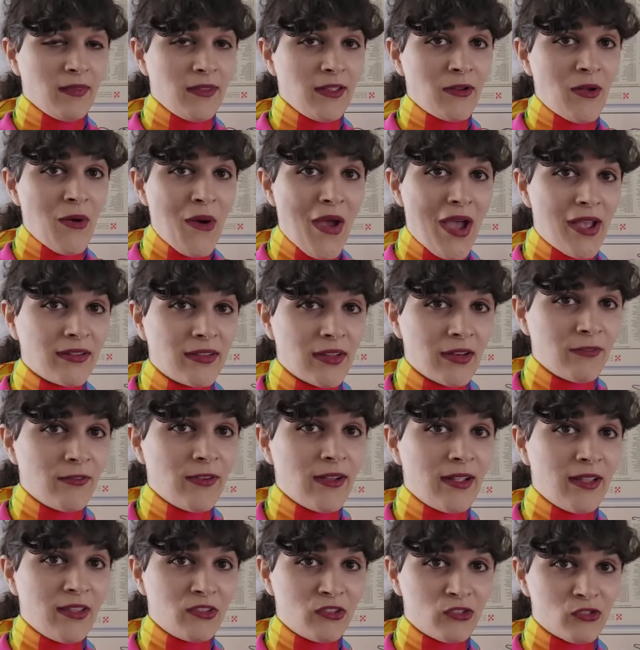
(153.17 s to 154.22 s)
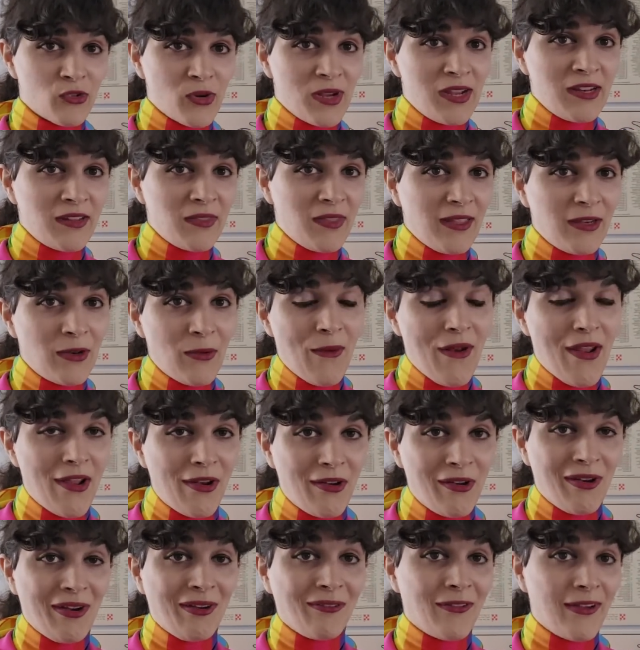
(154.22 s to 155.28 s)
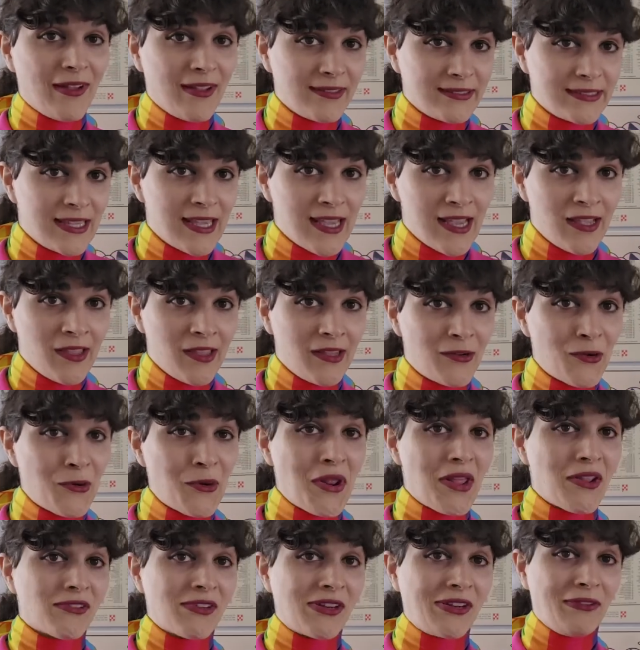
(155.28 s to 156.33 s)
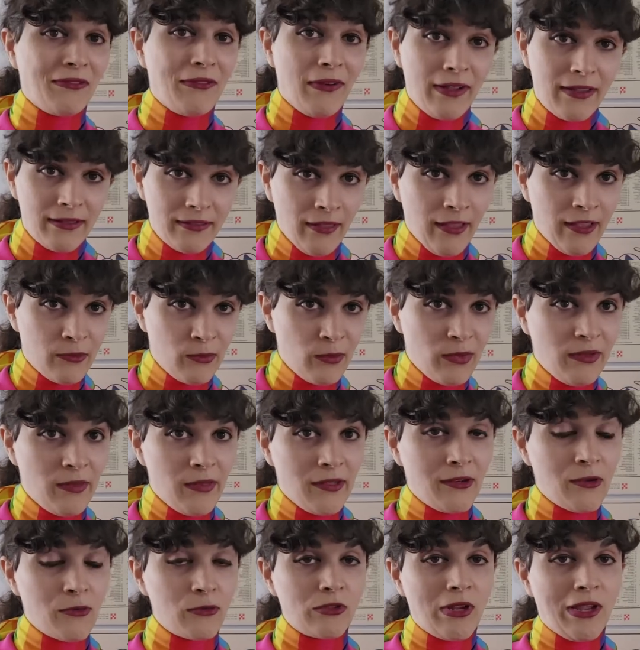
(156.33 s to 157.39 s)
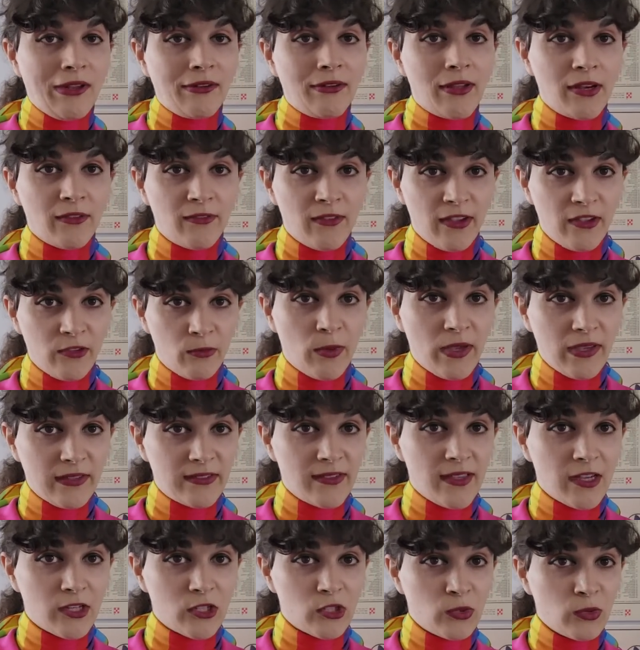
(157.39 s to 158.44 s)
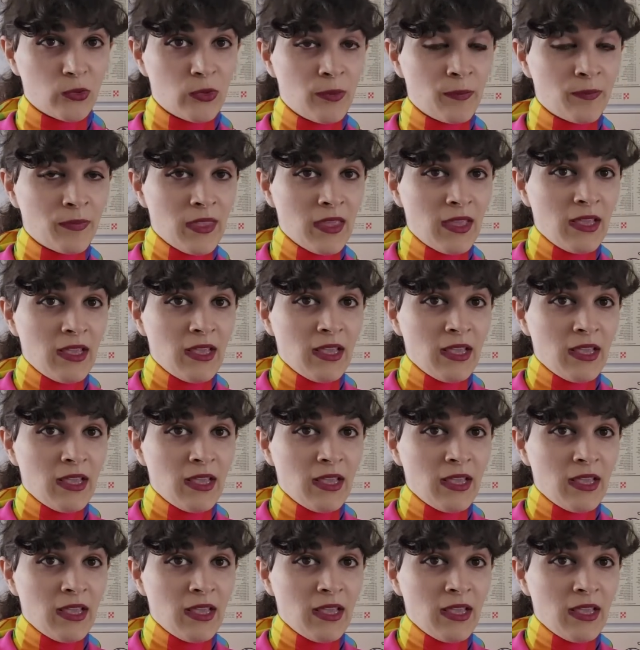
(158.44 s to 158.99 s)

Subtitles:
They don't identify as straight. They don't identify as gay. They don't identify as lesbian. They don't identify as bisexual